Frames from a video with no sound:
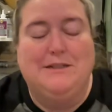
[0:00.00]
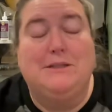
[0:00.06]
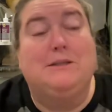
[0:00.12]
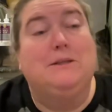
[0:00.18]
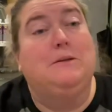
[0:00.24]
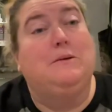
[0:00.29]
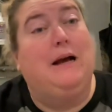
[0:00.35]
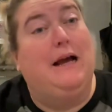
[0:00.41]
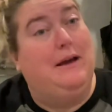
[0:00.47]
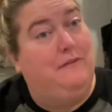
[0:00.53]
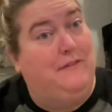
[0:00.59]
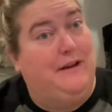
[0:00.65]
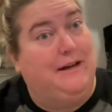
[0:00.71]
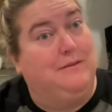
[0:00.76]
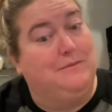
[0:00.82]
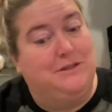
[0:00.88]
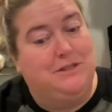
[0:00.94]
So I have
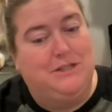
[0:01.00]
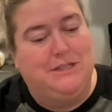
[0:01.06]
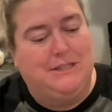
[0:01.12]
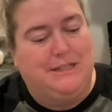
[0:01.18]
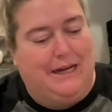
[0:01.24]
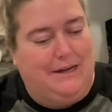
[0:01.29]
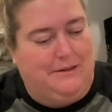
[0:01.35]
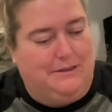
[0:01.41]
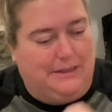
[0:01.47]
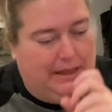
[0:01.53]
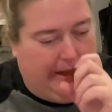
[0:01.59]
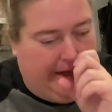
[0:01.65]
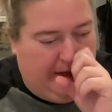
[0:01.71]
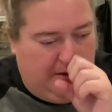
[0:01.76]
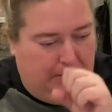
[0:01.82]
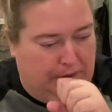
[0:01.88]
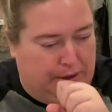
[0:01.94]
found which designers I
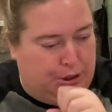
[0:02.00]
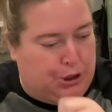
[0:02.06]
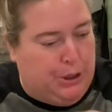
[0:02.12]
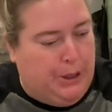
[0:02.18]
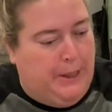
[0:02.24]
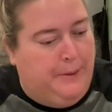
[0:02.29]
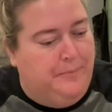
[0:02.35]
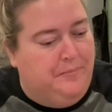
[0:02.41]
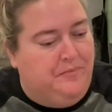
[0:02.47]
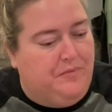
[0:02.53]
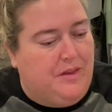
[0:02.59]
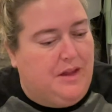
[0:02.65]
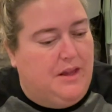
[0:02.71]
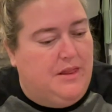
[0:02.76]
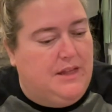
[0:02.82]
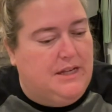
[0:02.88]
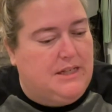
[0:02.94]
like, which
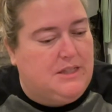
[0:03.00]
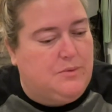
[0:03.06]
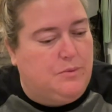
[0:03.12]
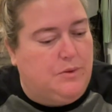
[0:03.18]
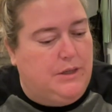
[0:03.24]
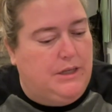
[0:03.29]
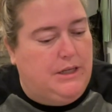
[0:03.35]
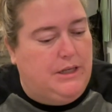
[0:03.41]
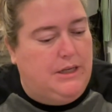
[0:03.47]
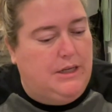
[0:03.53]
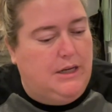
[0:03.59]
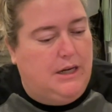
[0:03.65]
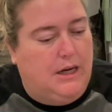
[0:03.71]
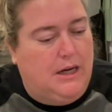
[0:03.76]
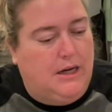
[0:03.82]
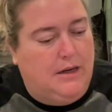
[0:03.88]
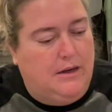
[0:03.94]
this one,
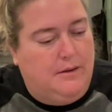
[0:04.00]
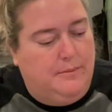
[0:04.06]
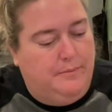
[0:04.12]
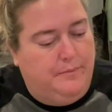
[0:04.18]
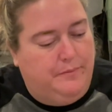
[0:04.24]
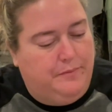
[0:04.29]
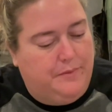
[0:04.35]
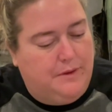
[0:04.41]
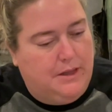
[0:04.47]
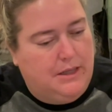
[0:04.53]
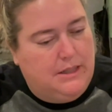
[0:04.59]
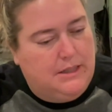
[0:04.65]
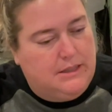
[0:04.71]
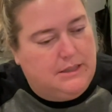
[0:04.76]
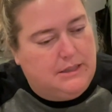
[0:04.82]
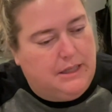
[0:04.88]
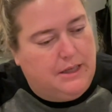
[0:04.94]
it
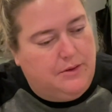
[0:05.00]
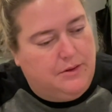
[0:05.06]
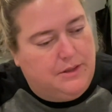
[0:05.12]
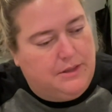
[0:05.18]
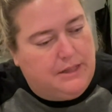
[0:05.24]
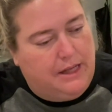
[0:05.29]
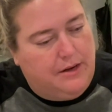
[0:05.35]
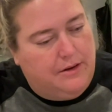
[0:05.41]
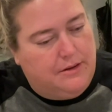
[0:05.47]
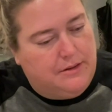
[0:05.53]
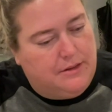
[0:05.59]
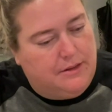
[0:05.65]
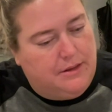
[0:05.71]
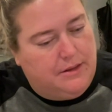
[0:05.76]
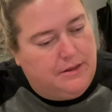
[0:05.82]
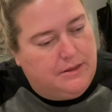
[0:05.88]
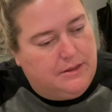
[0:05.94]
doesn't say who the designer is on
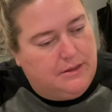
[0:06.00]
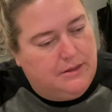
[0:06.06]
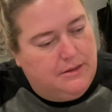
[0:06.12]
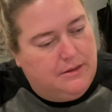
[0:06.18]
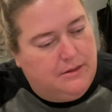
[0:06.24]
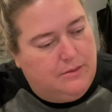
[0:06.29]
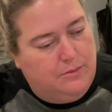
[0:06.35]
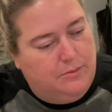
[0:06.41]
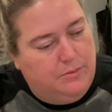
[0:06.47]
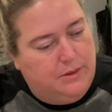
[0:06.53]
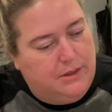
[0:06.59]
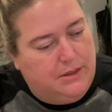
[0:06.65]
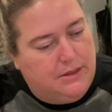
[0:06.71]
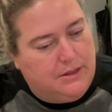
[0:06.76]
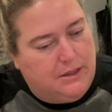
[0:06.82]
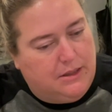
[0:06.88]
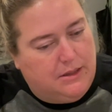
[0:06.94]
here, does it? Nope, it
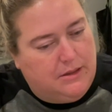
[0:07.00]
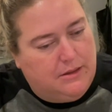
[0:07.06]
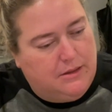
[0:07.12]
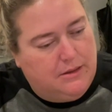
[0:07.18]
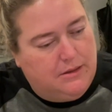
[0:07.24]
does not.